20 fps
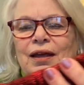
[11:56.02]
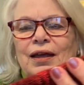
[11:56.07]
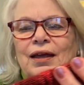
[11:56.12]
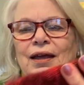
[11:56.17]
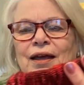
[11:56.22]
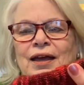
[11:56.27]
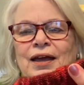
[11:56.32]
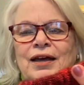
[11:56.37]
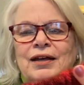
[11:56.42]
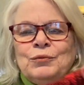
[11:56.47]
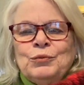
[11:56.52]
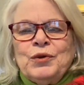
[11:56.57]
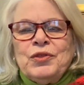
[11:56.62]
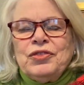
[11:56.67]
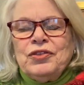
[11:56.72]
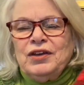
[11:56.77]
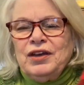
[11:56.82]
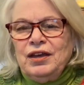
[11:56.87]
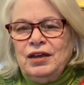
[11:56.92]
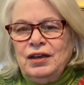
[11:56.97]
and with
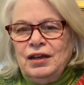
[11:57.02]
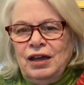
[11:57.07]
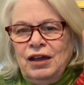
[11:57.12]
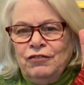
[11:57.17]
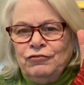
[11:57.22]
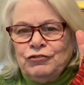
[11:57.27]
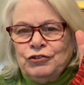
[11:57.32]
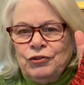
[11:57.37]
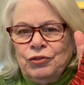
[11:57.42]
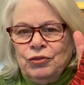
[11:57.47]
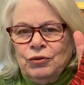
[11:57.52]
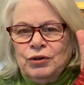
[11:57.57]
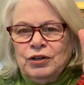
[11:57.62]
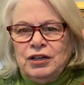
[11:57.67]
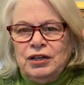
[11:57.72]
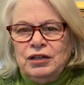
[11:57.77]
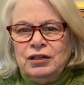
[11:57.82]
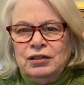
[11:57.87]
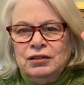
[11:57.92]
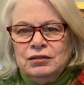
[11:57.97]
a afterthought
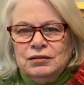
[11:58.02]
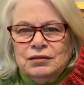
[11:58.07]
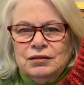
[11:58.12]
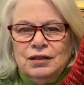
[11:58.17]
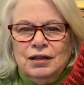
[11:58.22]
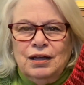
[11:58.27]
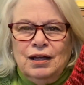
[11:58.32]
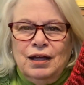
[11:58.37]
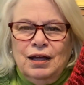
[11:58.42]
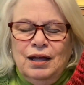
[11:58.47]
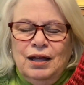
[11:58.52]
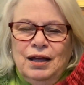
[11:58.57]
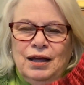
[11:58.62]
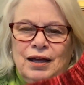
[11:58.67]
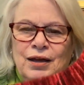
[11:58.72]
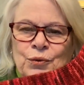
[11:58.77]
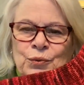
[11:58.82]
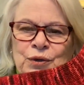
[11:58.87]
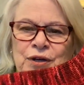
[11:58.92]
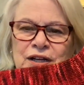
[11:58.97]
heel.
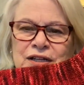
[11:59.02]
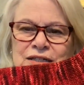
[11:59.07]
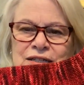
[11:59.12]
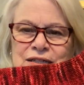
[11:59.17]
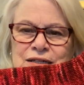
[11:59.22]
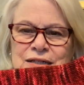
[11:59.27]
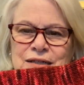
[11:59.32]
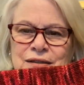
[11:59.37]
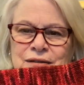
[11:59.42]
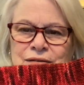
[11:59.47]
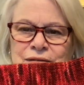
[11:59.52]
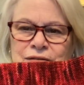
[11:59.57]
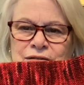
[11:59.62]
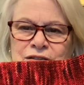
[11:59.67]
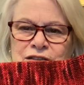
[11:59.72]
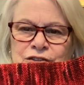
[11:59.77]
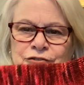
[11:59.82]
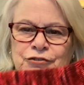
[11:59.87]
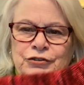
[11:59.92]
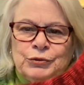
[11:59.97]
What I did a little
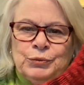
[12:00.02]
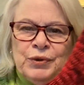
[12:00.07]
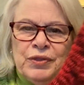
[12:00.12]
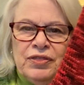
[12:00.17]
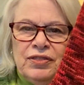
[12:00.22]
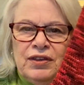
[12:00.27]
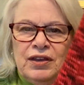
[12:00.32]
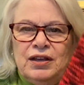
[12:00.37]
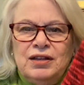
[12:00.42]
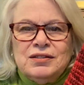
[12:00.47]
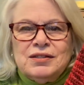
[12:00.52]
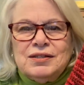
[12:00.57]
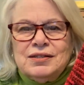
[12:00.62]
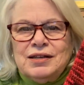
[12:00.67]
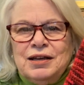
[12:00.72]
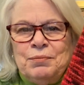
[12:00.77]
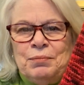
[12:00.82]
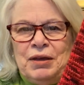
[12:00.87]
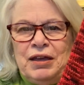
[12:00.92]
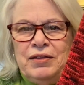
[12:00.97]
different with these is
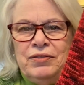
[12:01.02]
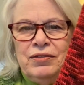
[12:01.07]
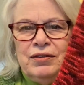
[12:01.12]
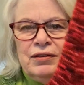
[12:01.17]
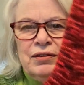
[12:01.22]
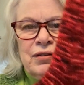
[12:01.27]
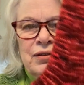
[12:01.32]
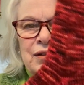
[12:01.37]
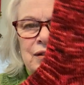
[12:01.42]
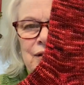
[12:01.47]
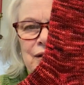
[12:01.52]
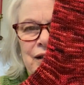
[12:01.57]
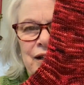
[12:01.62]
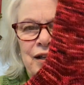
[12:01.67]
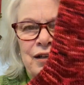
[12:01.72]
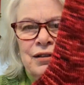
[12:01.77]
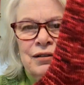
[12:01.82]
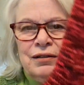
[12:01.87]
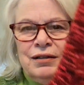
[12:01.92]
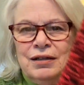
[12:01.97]
made the
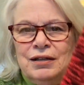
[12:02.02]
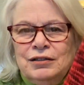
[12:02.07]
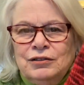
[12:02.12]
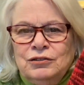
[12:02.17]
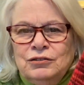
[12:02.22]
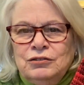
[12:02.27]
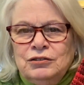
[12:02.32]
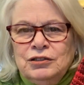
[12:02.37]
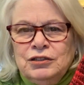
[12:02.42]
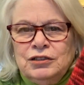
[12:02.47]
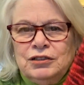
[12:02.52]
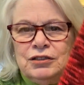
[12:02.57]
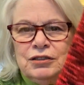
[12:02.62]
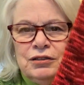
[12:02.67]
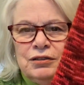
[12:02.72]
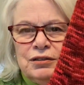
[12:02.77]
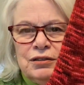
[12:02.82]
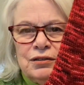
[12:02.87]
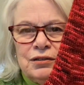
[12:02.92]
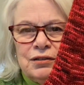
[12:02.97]
leg a lot longer.
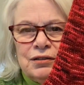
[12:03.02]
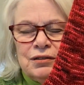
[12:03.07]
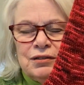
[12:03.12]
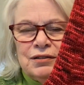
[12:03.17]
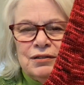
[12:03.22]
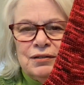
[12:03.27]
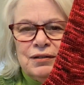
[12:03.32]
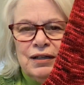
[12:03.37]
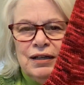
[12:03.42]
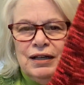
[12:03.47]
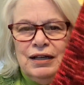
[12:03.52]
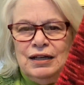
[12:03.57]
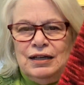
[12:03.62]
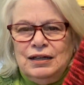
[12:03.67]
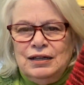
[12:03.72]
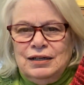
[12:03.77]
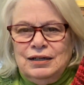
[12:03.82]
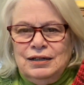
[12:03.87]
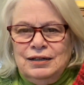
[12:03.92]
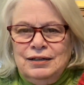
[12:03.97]

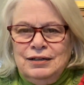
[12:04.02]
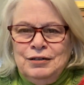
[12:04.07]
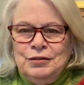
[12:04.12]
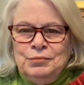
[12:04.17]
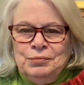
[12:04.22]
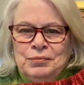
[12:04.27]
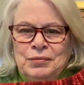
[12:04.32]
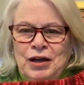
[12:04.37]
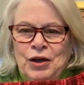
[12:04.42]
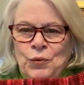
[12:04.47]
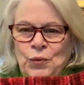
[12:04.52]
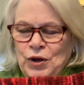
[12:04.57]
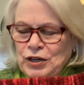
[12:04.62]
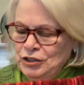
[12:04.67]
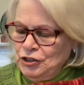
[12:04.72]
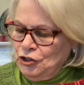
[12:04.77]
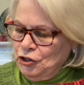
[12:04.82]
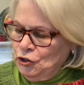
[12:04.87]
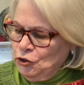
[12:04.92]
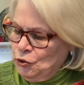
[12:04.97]
I
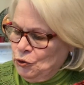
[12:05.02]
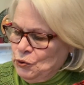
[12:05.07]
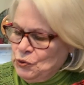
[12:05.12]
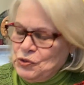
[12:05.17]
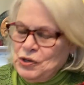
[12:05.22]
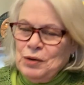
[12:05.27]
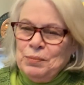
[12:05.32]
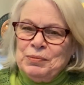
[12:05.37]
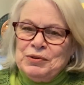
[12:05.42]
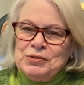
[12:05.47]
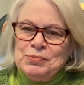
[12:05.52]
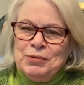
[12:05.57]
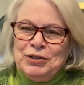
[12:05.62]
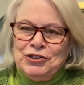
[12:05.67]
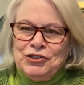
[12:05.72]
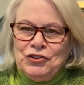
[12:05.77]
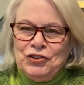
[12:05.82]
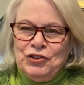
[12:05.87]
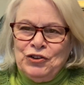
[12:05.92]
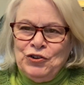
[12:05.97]
wanted to use up as
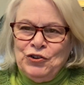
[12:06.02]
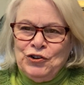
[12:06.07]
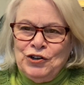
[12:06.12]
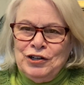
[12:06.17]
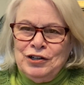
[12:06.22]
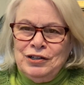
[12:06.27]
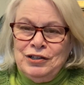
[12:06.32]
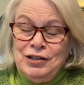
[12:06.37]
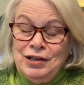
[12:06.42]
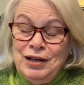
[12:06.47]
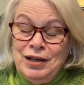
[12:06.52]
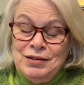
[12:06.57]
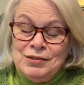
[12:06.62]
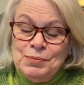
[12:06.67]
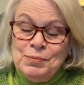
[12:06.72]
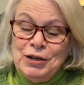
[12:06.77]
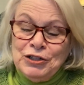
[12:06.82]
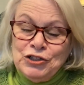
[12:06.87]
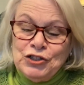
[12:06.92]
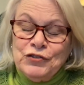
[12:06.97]
much of the yarn
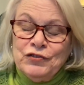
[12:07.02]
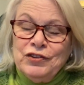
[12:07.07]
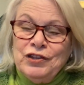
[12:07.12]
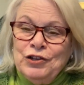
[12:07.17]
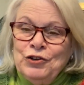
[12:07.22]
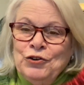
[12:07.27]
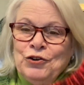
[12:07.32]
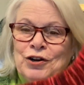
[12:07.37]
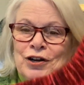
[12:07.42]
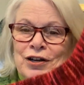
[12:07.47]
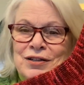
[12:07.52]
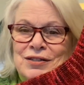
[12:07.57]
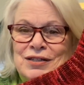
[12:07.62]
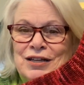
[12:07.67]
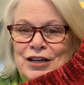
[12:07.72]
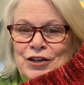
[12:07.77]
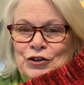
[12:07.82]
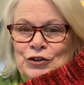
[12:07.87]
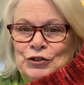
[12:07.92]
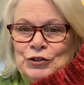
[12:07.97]
as
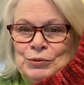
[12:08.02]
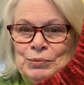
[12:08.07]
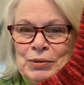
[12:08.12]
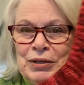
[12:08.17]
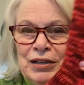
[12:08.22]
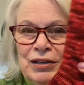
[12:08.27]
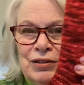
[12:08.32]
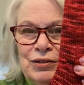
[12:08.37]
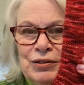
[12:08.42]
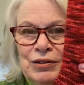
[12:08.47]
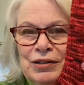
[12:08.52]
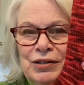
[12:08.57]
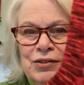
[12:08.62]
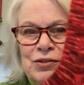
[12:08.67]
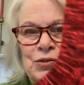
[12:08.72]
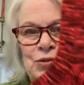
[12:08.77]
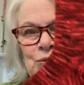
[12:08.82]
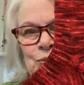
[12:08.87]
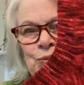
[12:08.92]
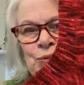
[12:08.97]
I could,
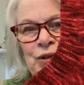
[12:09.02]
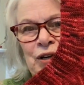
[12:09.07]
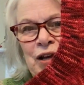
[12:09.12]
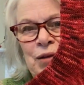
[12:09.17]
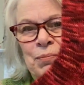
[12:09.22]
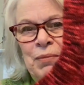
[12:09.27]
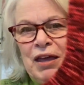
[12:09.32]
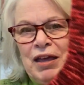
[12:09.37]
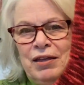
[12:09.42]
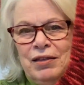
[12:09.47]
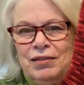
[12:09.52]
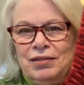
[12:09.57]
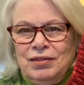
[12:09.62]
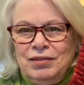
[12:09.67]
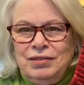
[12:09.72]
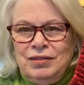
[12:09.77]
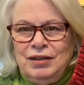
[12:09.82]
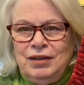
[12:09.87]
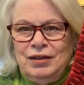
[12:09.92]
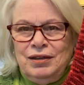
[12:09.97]
because when I make
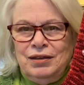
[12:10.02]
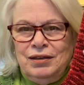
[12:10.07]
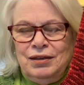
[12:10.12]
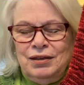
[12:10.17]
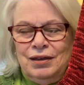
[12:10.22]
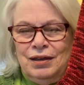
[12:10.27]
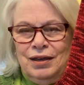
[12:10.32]
the